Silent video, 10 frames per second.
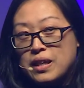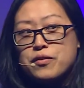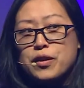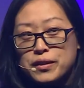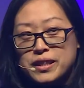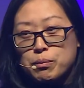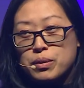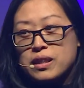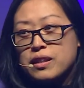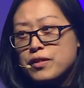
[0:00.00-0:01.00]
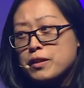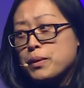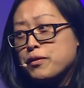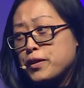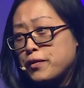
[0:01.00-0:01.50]
Very simply, if they
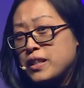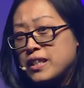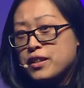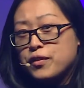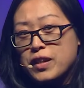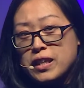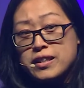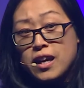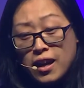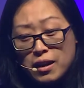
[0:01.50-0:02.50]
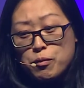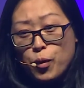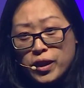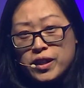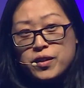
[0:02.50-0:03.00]
spent 50 years of their time
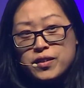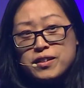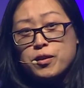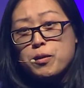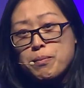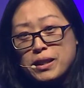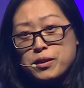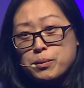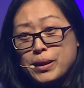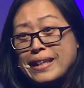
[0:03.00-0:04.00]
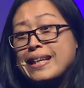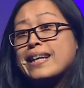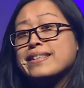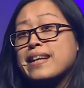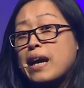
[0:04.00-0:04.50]
working on this, going back to the moon, and it
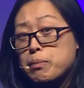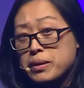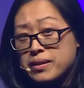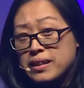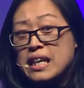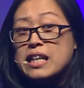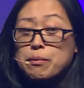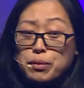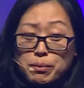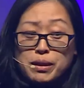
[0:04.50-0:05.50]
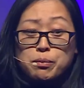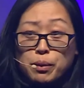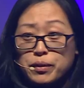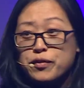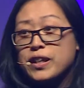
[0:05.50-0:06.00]
hasn't happened, they pretty much
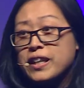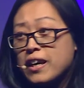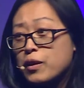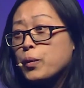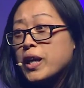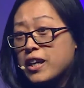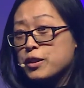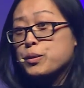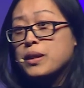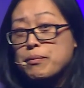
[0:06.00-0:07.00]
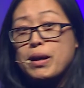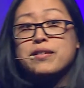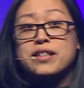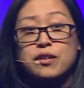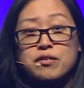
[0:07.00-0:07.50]
probably figured out we can't do it by
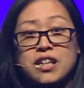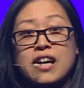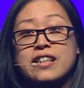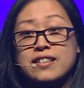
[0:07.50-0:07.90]
ourselves, i.e.